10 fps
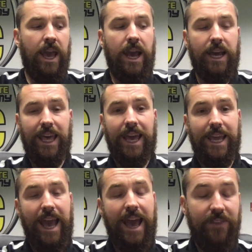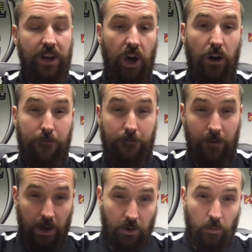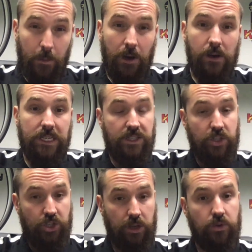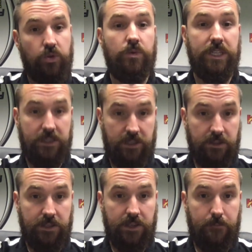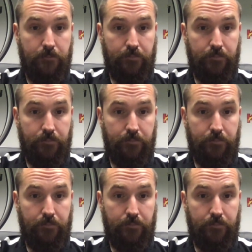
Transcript: Okay, and then our final part is the social distancing.